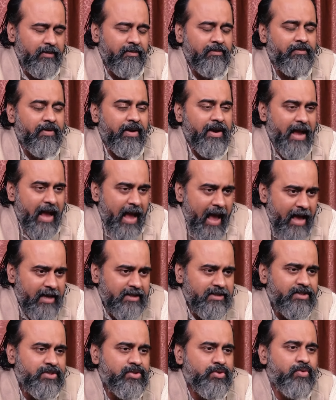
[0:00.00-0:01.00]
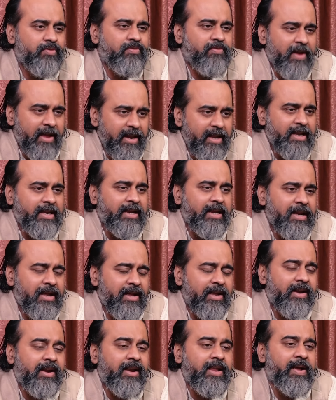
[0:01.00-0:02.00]
One has to very
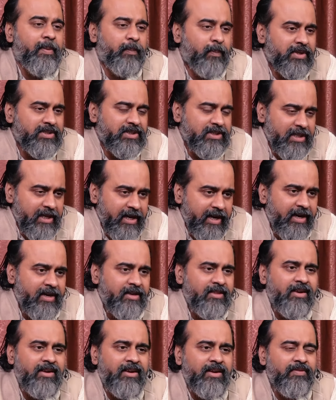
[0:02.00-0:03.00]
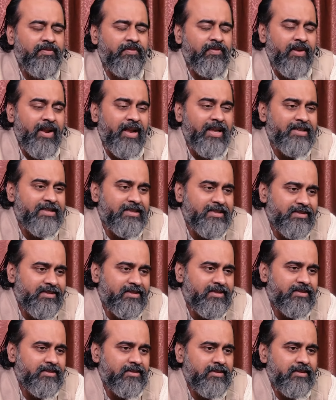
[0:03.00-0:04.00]
clearly appreciate the
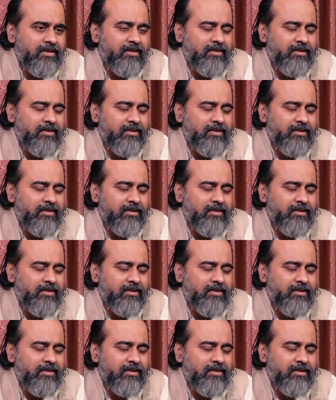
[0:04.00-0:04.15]
difference